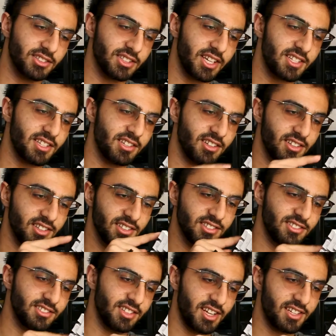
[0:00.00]
nice
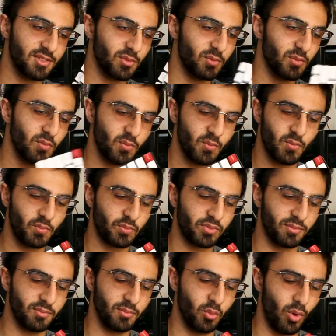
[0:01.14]
and
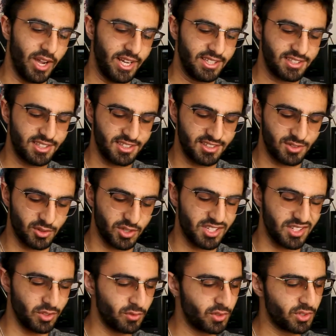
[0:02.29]
white or
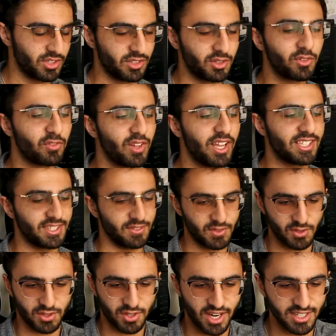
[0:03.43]
silver. They're reflective, so
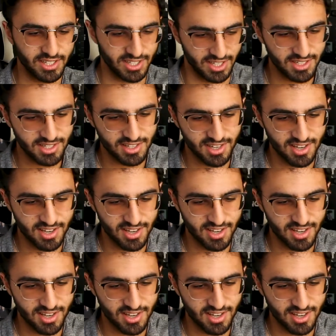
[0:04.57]
they're kind of nice.